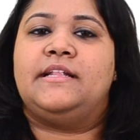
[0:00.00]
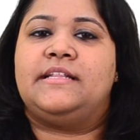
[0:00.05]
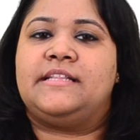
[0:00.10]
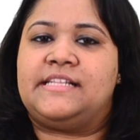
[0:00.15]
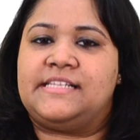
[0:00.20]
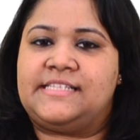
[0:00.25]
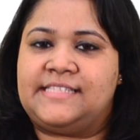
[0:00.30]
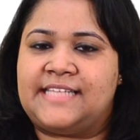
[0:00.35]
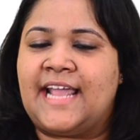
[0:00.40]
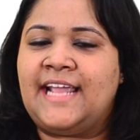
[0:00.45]

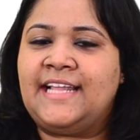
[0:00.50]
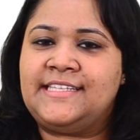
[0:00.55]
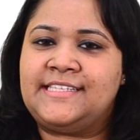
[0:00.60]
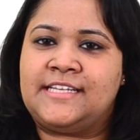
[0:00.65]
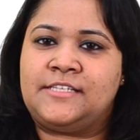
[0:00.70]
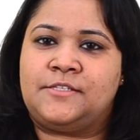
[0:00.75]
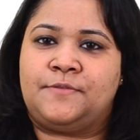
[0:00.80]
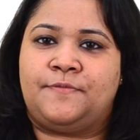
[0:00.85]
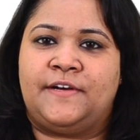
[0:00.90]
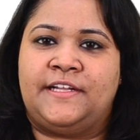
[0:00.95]
The science
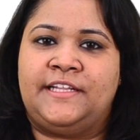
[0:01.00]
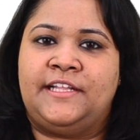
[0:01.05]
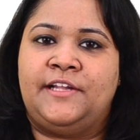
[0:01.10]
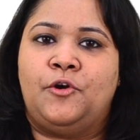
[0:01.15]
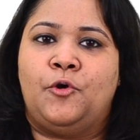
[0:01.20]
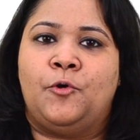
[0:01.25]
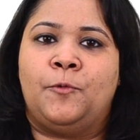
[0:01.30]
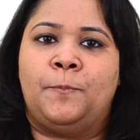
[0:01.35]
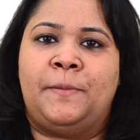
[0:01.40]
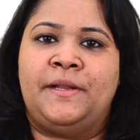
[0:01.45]
has
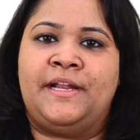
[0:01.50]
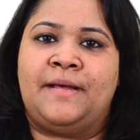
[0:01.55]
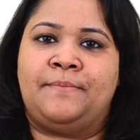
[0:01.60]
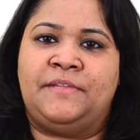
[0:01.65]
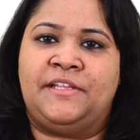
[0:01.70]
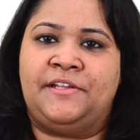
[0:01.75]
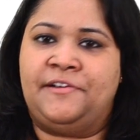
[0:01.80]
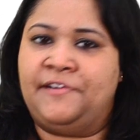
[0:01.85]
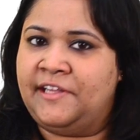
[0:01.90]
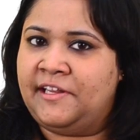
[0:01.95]
further opened
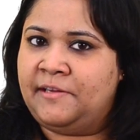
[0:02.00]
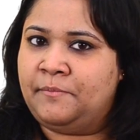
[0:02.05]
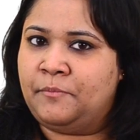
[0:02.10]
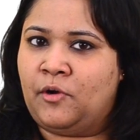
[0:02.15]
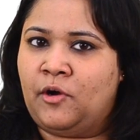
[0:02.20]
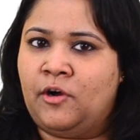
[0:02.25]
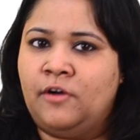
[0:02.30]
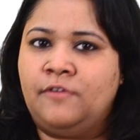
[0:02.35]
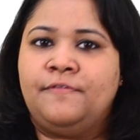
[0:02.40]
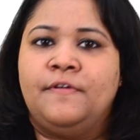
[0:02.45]
up the realm
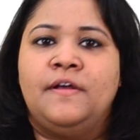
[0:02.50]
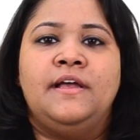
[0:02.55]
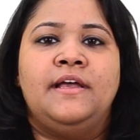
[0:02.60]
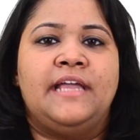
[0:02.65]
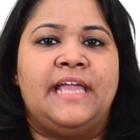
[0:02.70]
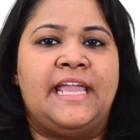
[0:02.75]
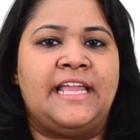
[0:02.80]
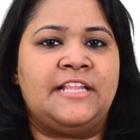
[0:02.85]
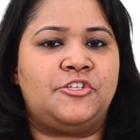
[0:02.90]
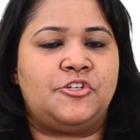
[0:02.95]
of
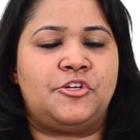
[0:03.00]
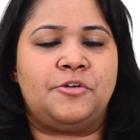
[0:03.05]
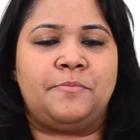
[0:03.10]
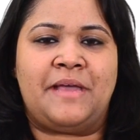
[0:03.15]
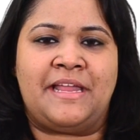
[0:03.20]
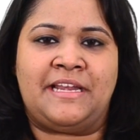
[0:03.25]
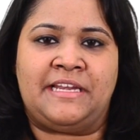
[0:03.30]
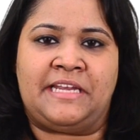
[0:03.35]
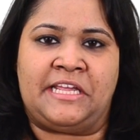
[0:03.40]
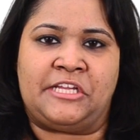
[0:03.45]

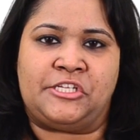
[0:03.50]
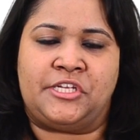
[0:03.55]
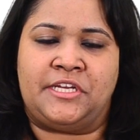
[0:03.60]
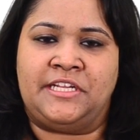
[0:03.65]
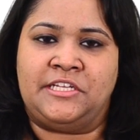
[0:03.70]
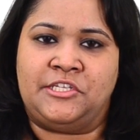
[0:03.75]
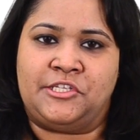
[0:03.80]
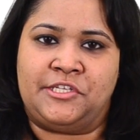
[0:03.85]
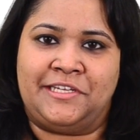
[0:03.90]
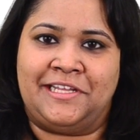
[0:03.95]
instrumentation
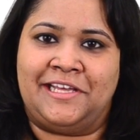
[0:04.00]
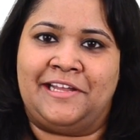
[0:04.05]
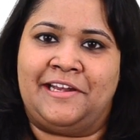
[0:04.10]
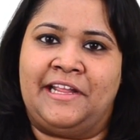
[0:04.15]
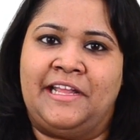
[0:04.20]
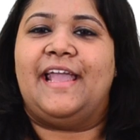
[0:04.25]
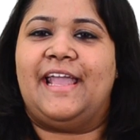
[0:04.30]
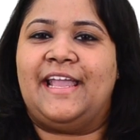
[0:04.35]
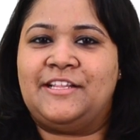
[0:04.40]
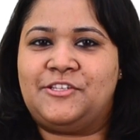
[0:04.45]

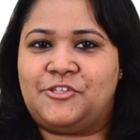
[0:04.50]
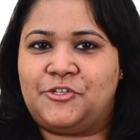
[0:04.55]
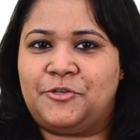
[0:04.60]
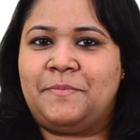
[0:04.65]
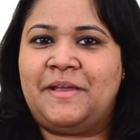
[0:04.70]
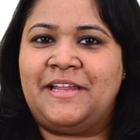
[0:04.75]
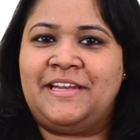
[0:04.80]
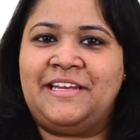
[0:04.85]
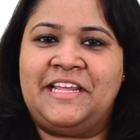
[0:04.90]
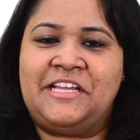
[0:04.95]
engineering.
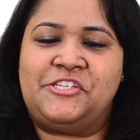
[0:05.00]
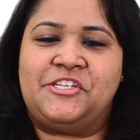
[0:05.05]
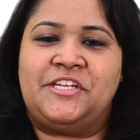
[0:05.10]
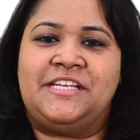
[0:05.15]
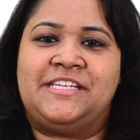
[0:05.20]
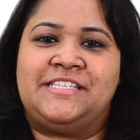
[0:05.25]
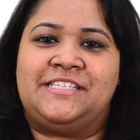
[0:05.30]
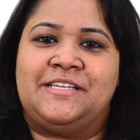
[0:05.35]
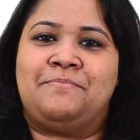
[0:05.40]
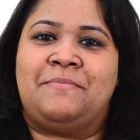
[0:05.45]

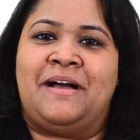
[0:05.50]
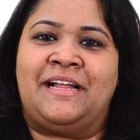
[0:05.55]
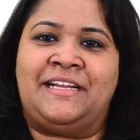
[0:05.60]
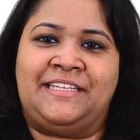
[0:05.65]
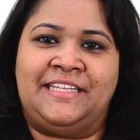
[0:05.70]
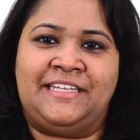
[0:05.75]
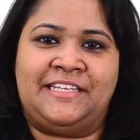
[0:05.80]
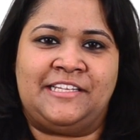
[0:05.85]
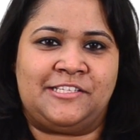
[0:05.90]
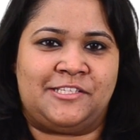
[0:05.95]
Instrumentation is a
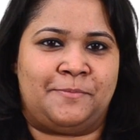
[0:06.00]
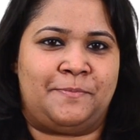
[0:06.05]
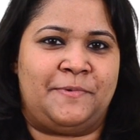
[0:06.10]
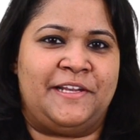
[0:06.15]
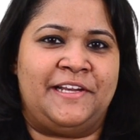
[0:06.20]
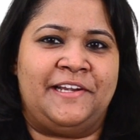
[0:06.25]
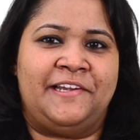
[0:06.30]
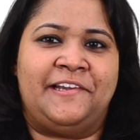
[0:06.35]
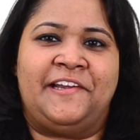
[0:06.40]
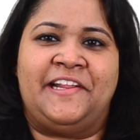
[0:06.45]

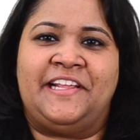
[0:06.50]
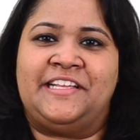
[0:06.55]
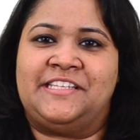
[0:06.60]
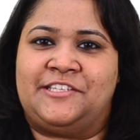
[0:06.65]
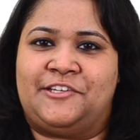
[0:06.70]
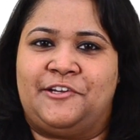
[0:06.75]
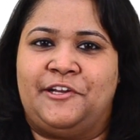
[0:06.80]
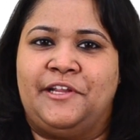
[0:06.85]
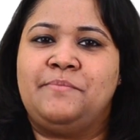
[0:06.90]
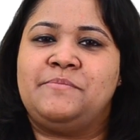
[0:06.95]
multidisciplinary
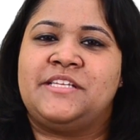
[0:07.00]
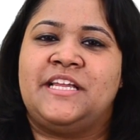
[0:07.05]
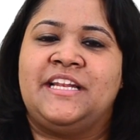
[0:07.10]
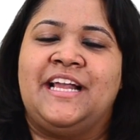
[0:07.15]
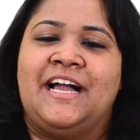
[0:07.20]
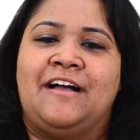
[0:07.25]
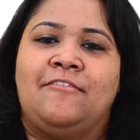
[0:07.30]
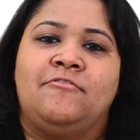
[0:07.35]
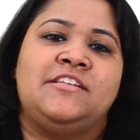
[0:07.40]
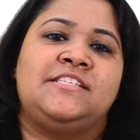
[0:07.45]
stream
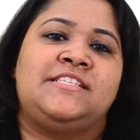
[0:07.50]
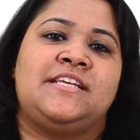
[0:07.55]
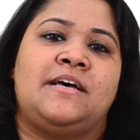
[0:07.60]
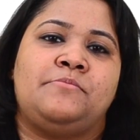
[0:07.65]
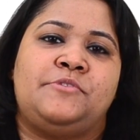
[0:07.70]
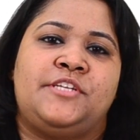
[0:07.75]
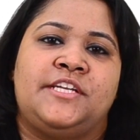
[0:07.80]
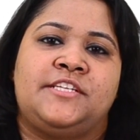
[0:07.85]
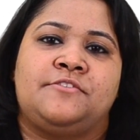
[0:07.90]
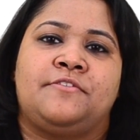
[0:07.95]
and covers
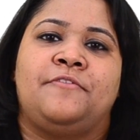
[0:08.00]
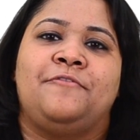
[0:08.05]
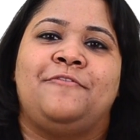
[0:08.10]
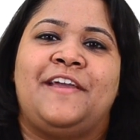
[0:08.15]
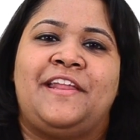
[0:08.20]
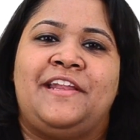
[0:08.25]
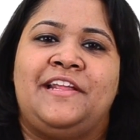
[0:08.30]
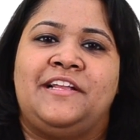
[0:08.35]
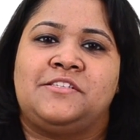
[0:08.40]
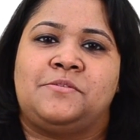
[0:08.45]
subjects from
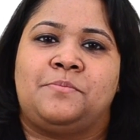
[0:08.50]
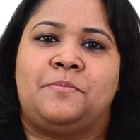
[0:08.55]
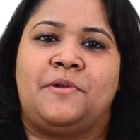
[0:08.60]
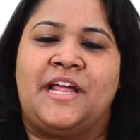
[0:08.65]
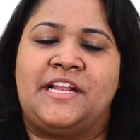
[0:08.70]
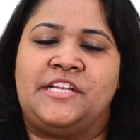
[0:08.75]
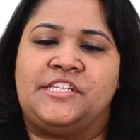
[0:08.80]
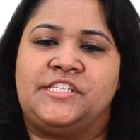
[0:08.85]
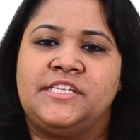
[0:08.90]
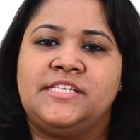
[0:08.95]
various
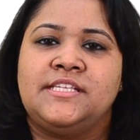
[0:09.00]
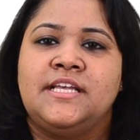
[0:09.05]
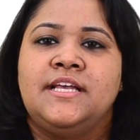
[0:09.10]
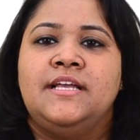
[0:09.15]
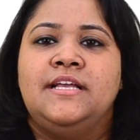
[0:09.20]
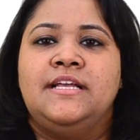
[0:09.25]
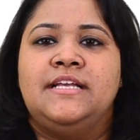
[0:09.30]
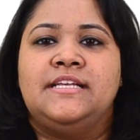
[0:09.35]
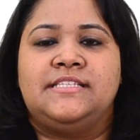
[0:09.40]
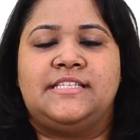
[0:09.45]
branches
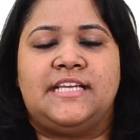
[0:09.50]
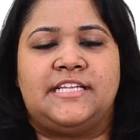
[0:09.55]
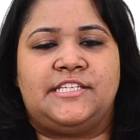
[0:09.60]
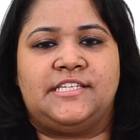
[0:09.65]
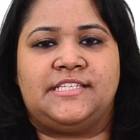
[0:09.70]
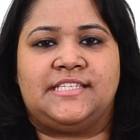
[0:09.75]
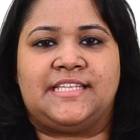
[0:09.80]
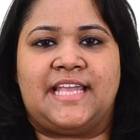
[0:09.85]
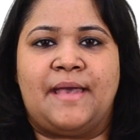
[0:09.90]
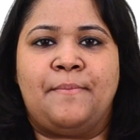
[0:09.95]
such
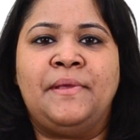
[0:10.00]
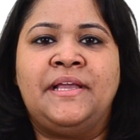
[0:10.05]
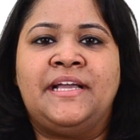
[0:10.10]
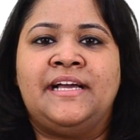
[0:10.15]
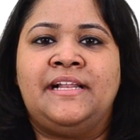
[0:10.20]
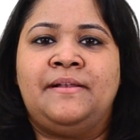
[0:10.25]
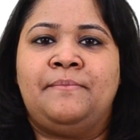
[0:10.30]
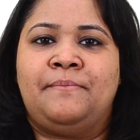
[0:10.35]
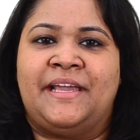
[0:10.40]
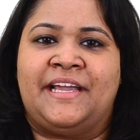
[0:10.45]
as
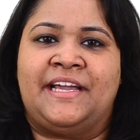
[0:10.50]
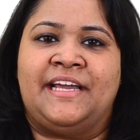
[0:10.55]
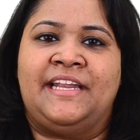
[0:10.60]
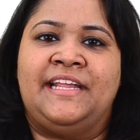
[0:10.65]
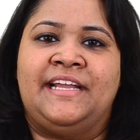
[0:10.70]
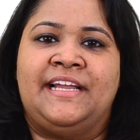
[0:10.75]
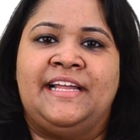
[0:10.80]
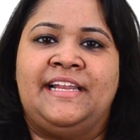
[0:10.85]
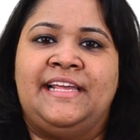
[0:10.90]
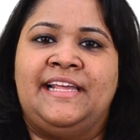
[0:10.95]
chemical,
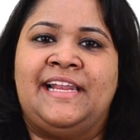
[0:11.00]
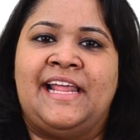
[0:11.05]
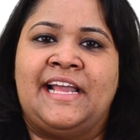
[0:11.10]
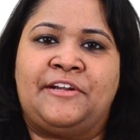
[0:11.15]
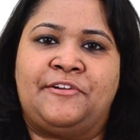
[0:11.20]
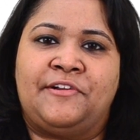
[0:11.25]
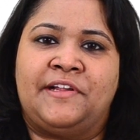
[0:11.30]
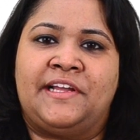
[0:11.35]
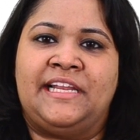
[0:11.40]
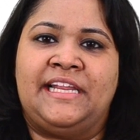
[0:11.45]
mechanical,
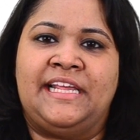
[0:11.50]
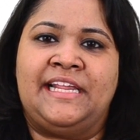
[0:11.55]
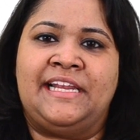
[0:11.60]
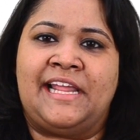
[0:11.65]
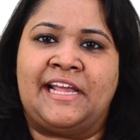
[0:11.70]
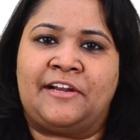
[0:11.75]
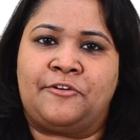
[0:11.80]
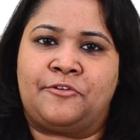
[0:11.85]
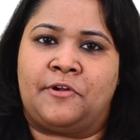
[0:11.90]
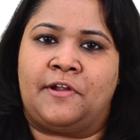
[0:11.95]
electrical,
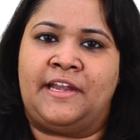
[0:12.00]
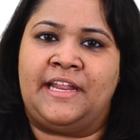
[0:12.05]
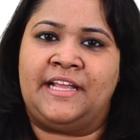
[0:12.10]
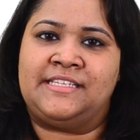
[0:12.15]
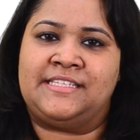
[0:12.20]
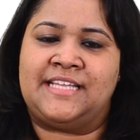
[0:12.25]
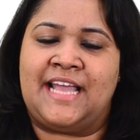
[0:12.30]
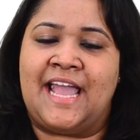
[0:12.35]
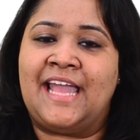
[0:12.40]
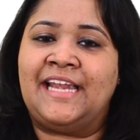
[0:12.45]

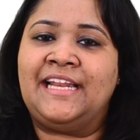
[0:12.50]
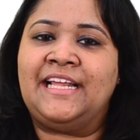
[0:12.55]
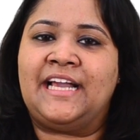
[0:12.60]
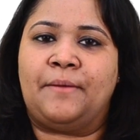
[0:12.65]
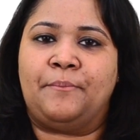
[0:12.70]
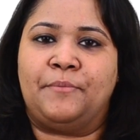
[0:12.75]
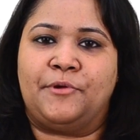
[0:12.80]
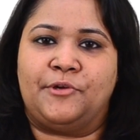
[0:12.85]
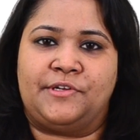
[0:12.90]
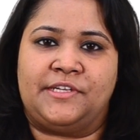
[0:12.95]
electronics, and
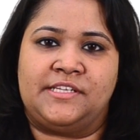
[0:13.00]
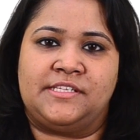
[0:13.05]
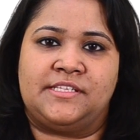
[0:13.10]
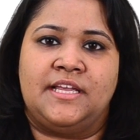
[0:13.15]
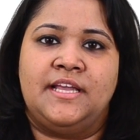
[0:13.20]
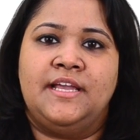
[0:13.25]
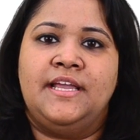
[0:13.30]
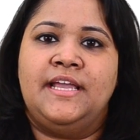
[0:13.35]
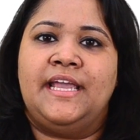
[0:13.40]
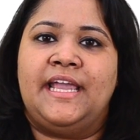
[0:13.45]
computers.